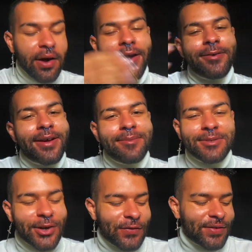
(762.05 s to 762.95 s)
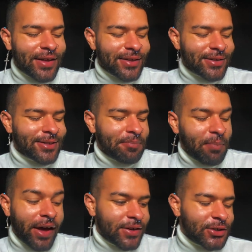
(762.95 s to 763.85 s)
I don't, I'm sorry for that
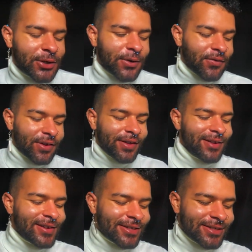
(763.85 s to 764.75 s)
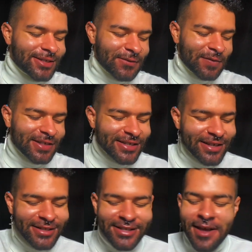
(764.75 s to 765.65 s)
bad joke really, because it doesn't even make
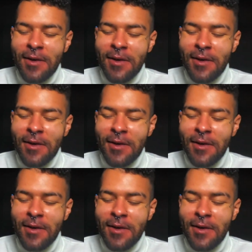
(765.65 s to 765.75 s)
sense.